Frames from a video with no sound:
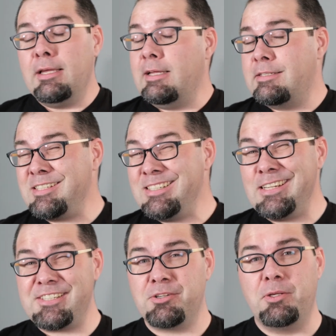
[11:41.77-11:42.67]
it doesn't
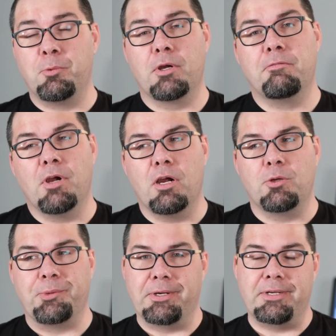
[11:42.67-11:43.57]
necessarily work for
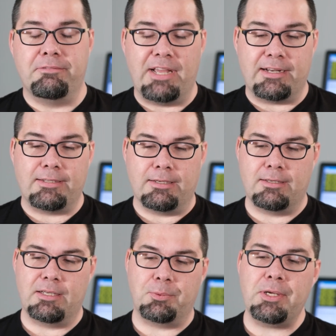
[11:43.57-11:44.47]
hardware. In fact,
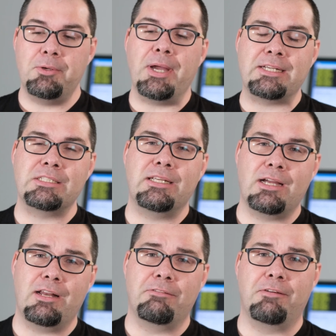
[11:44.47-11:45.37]
what you actually
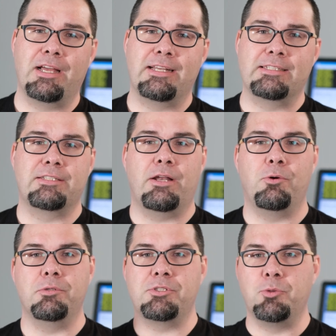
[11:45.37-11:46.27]
kind of find is that
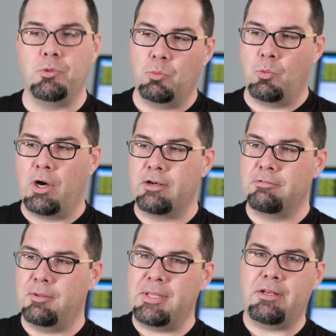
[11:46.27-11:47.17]
old school
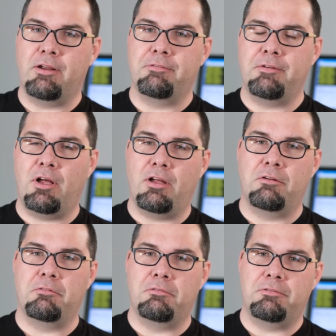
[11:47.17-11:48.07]
waterfall method of,
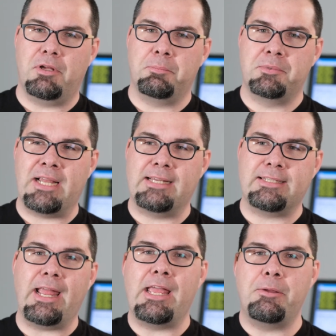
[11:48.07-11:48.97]
of
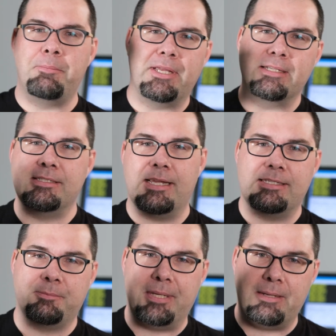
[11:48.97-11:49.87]
task A begets
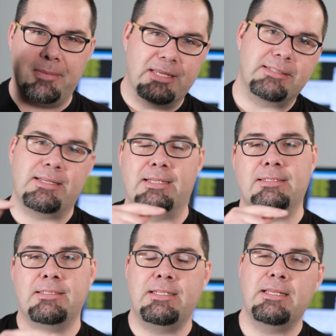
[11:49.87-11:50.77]
task B begets
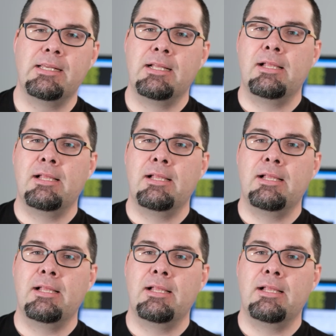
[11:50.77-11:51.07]
task C